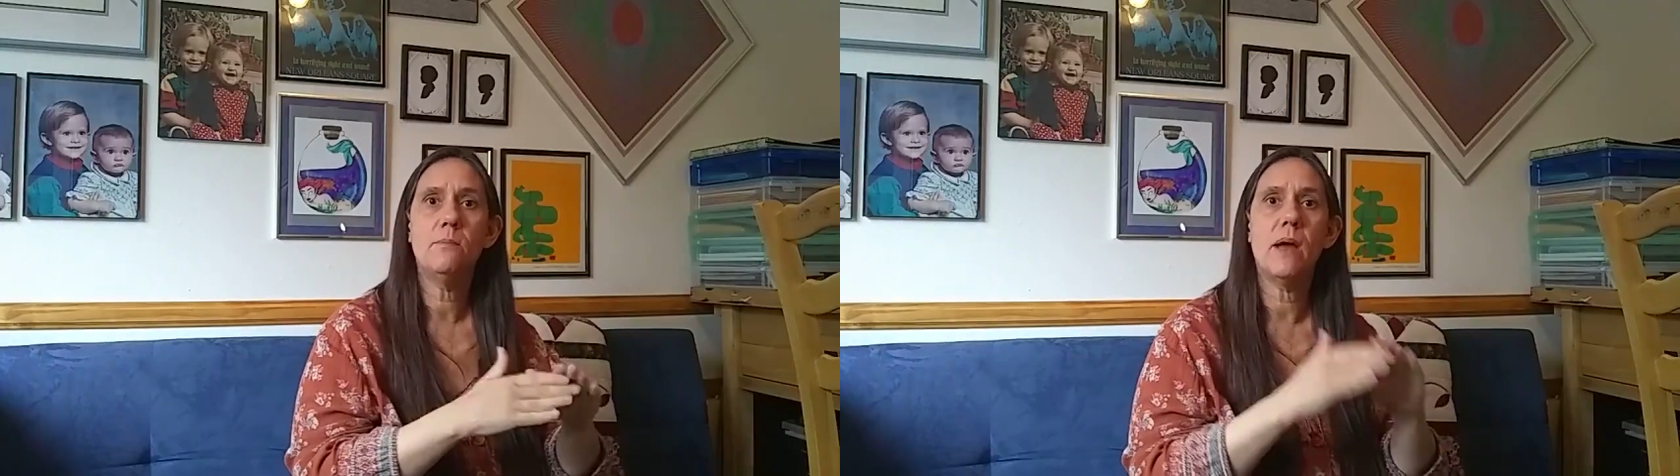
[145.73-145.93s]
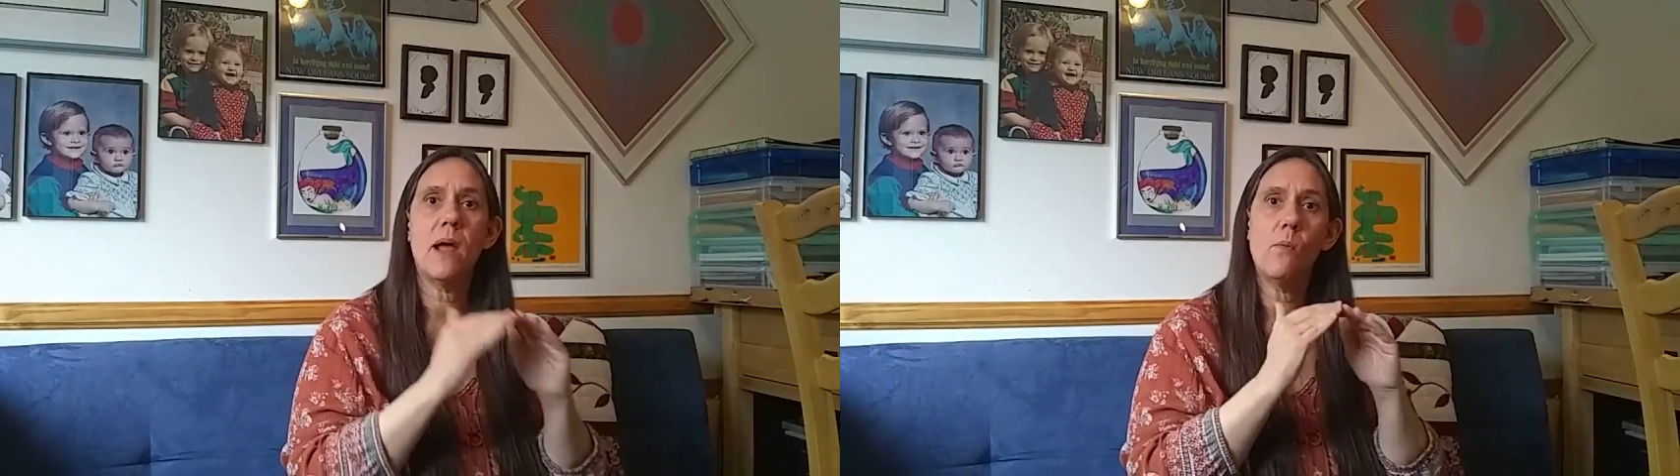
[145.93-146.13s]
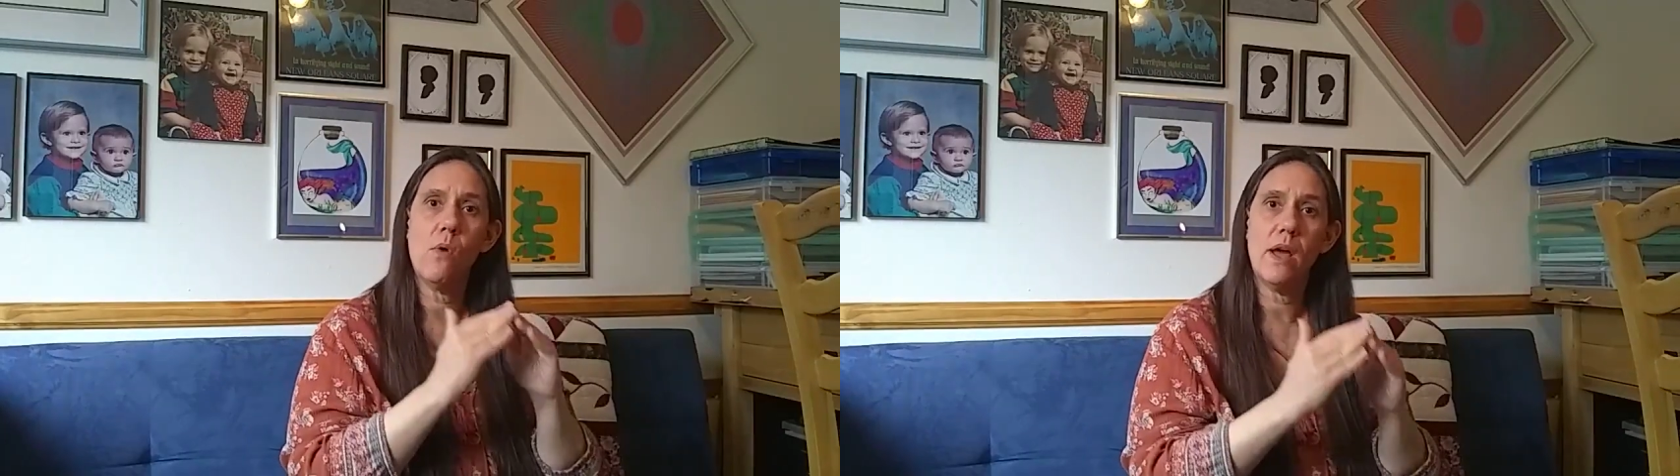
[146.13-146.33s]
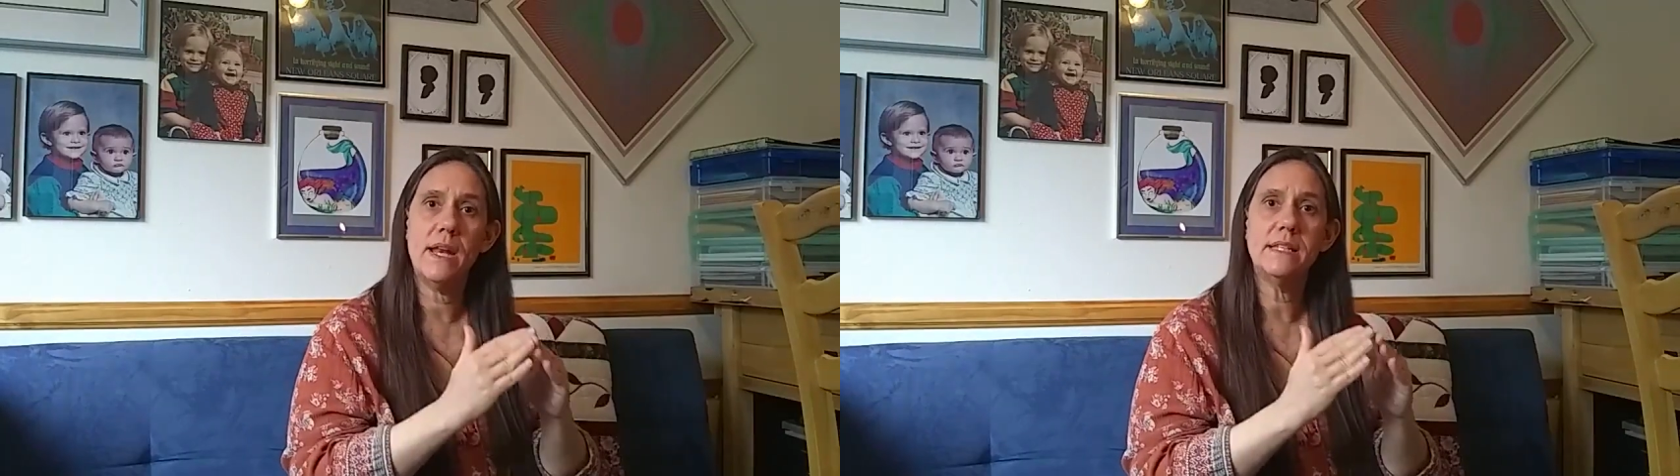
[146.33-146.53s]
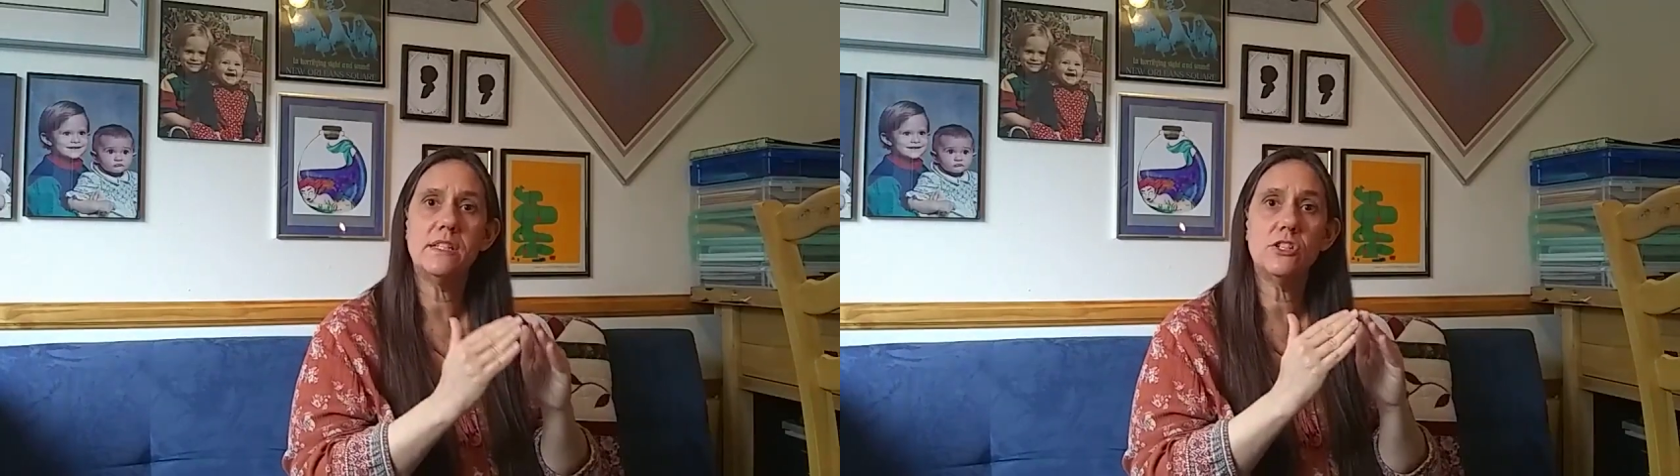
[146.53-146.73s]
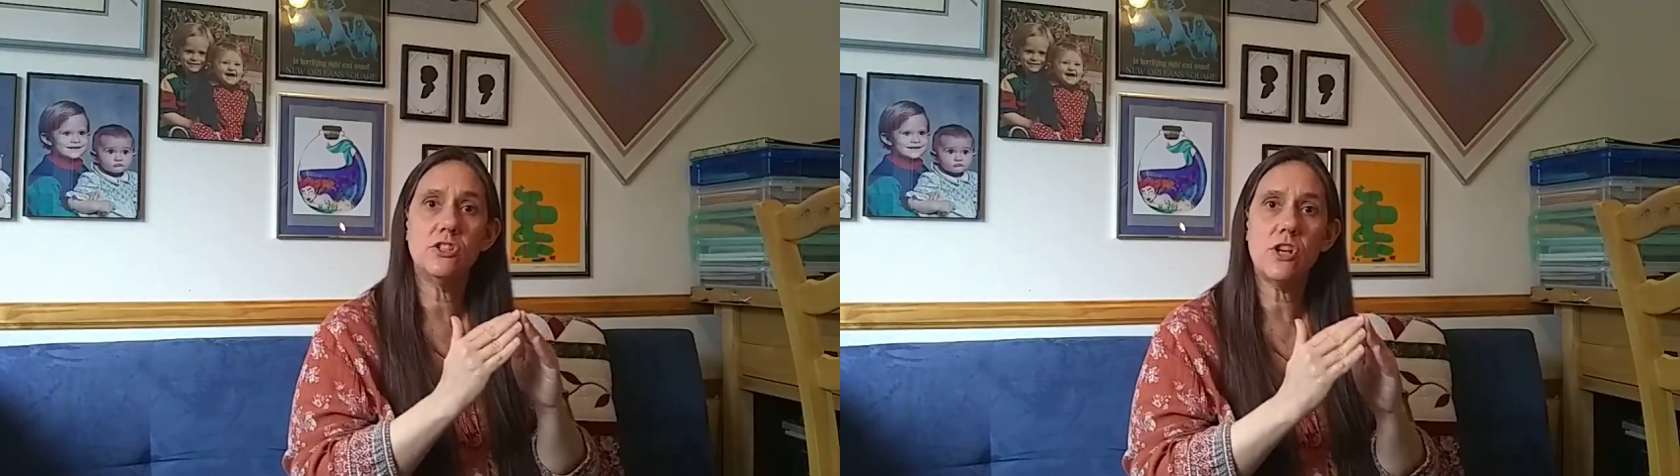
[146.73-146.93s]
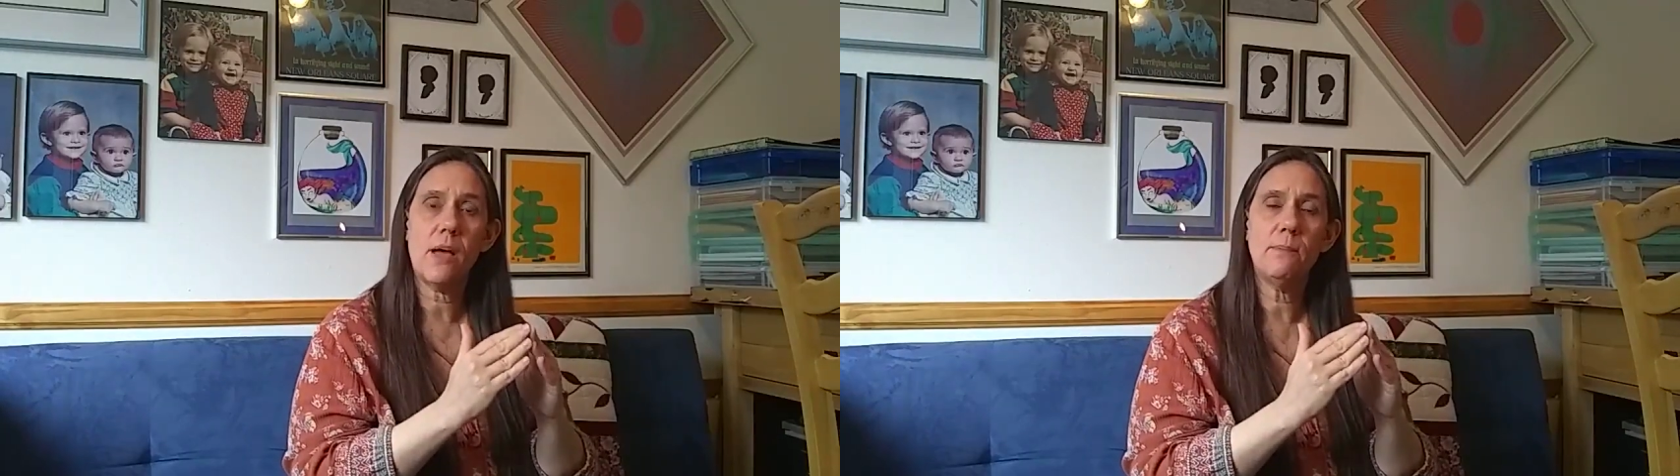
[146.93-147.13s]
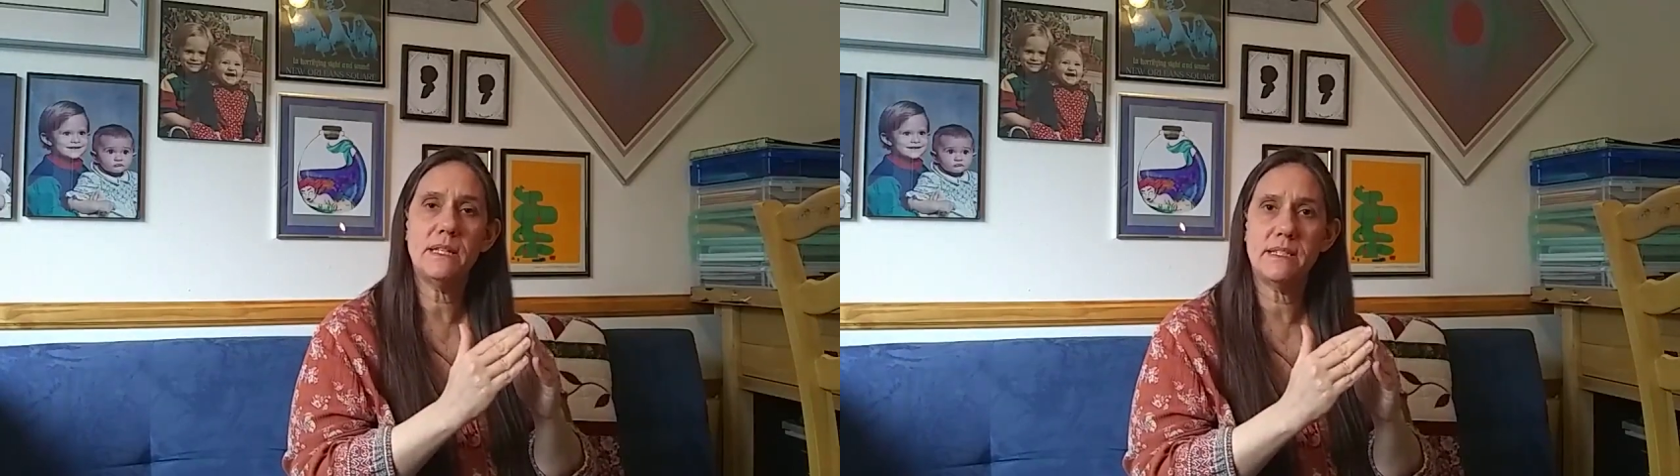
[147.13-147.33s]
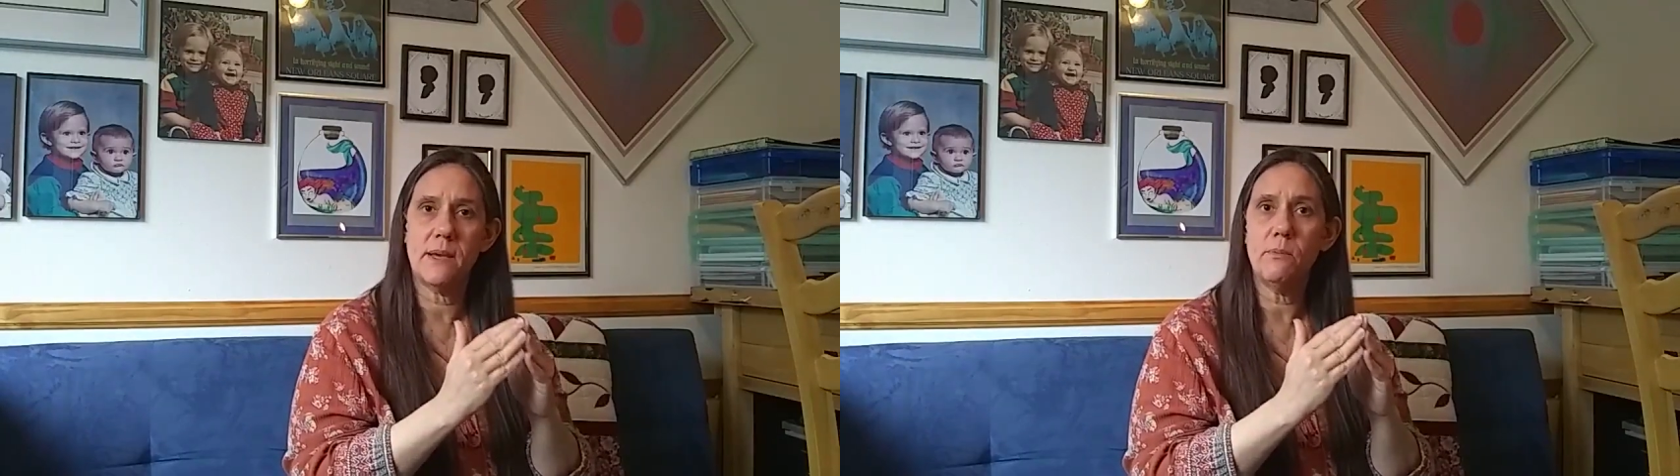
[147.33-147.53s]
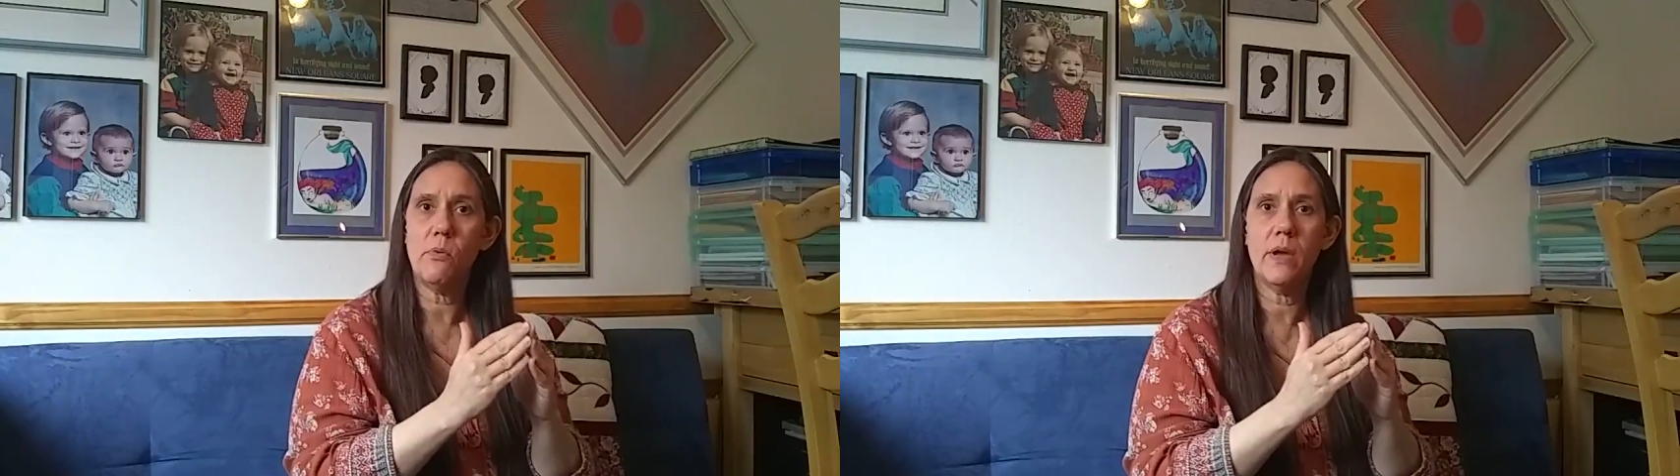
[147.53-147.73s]
but I want it to stop at
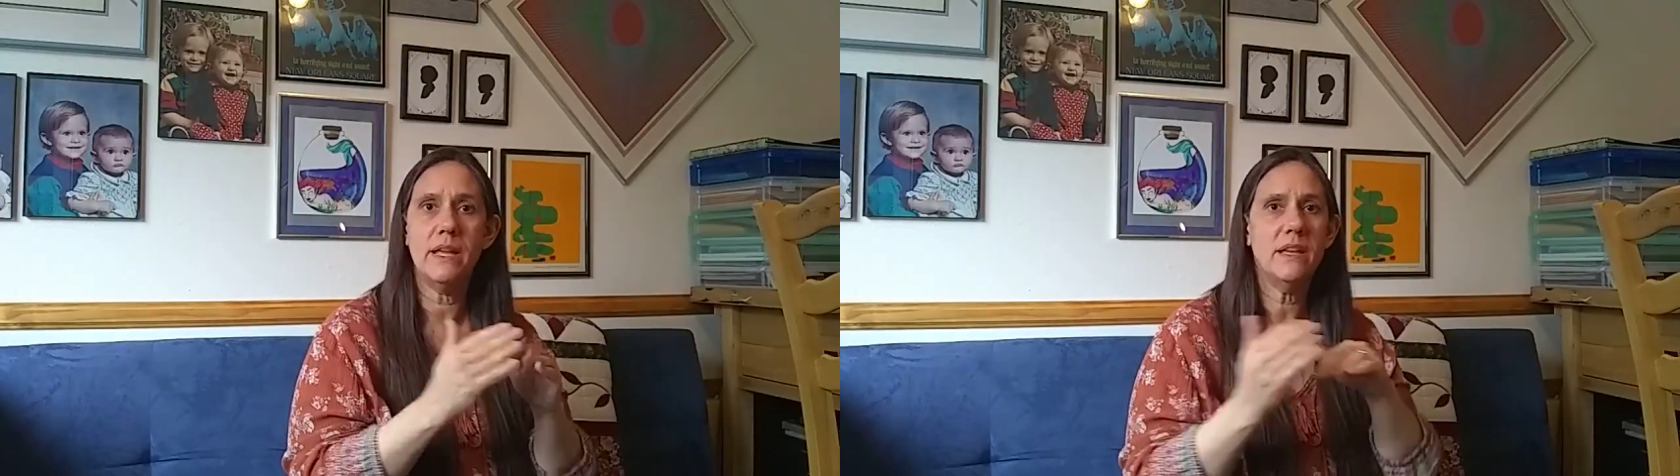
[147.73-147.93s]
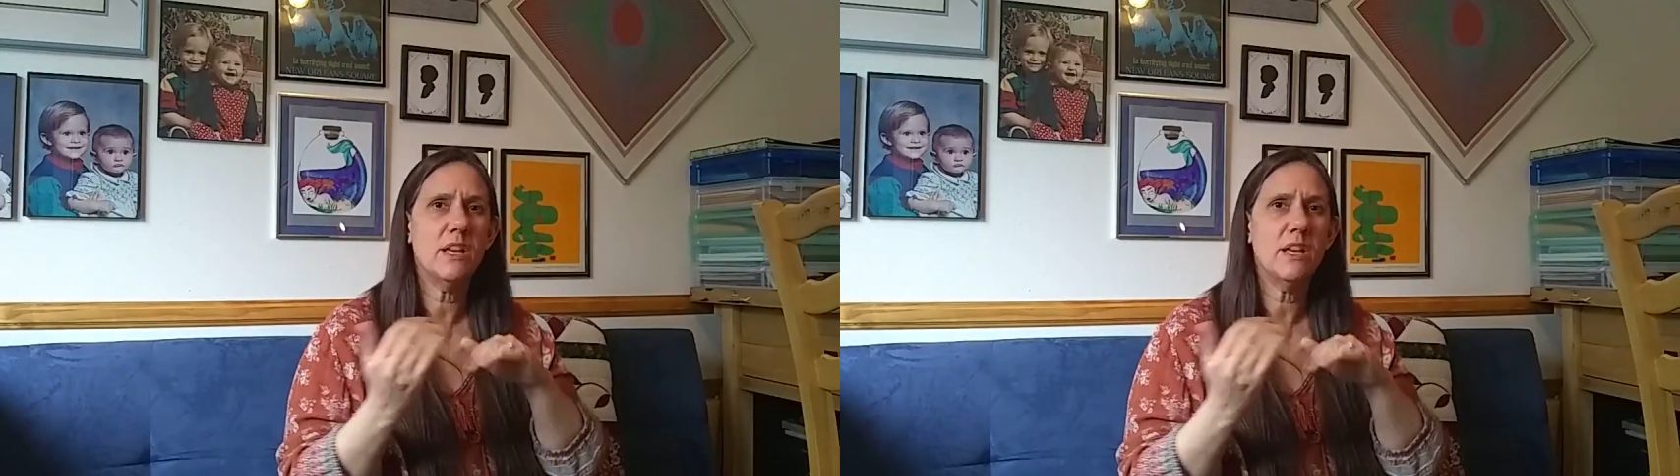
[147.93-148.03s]
some point.